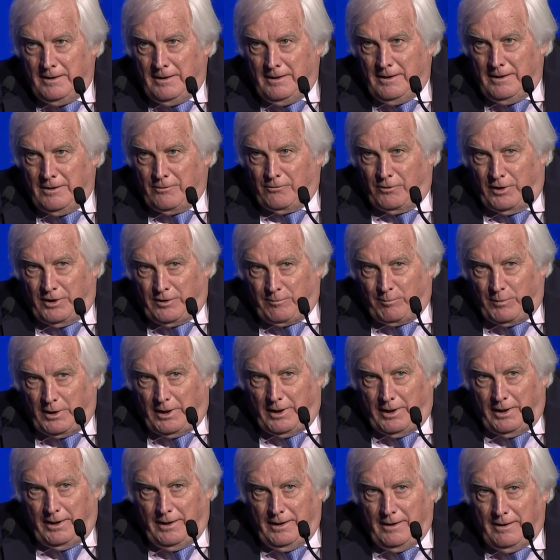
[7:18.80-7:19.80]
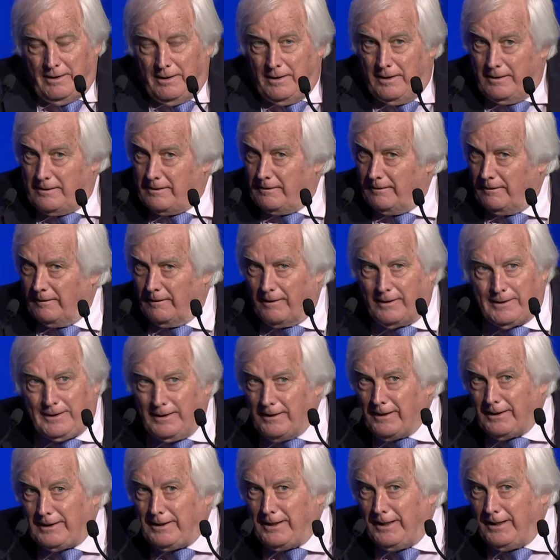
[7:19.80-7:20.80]
with me, it's not
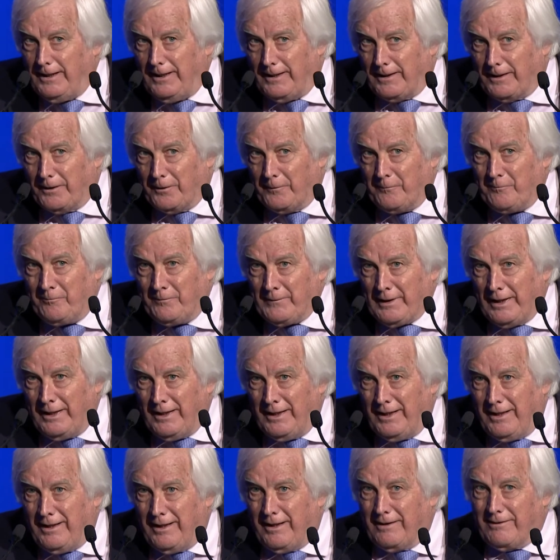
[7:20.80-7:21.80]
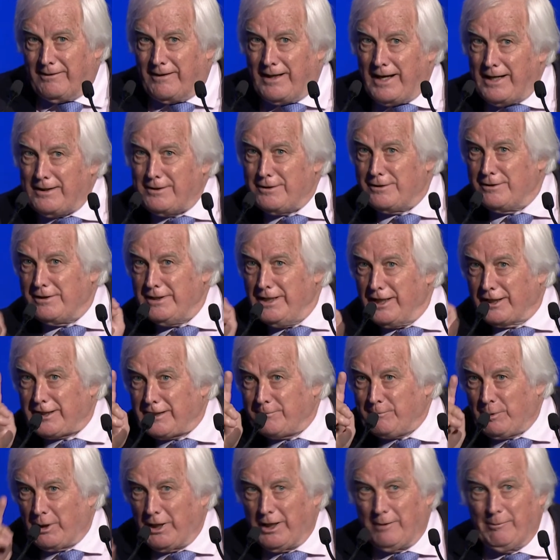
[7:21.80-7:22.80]
going to kill you. And that's the
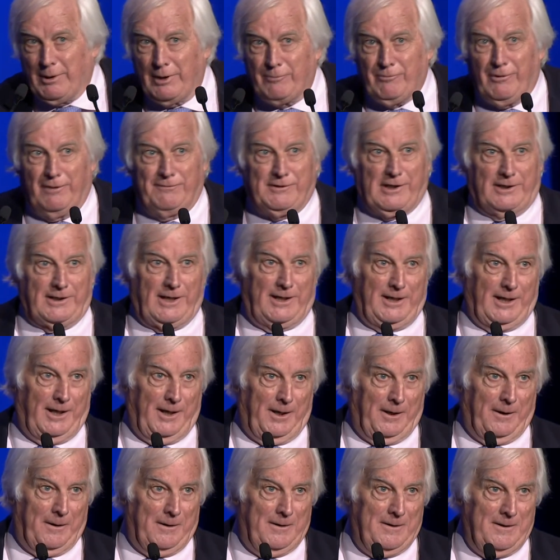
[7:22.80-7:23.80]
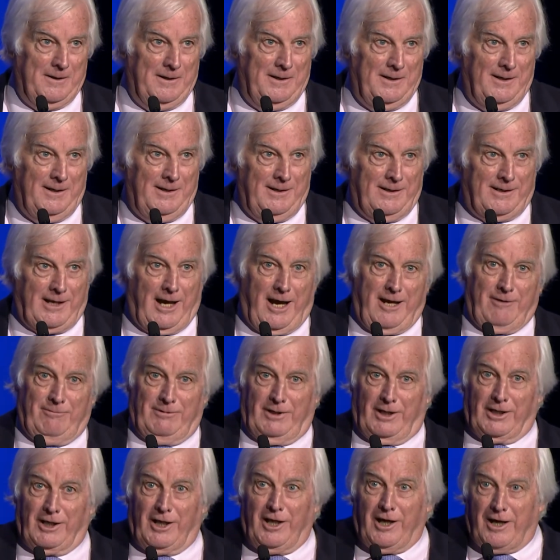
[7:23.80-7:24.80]
experiment we've got to do. So
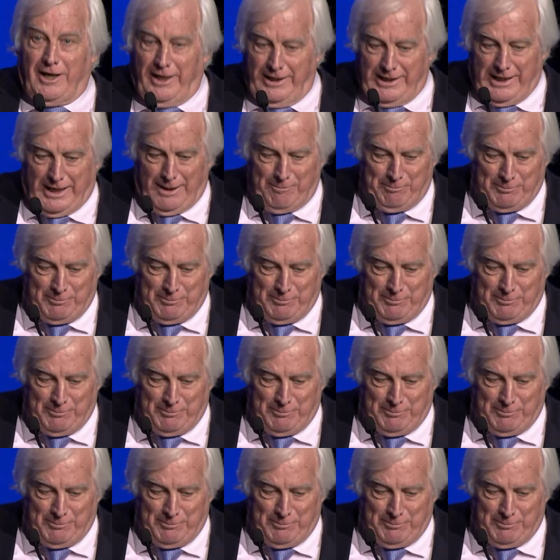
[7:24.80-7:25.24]
line up,